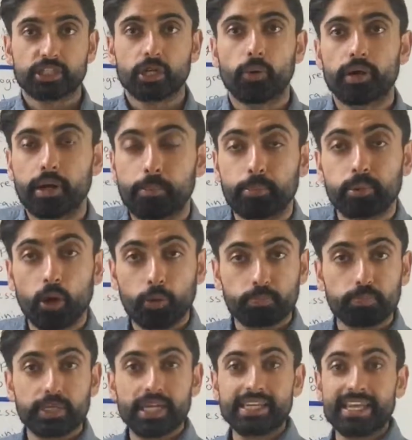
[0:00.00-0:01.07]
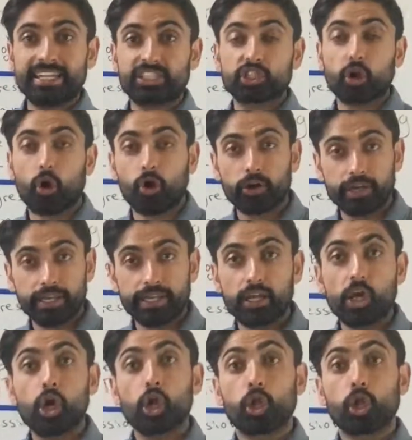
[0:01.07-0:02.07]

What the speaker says: So an appropriate and targeted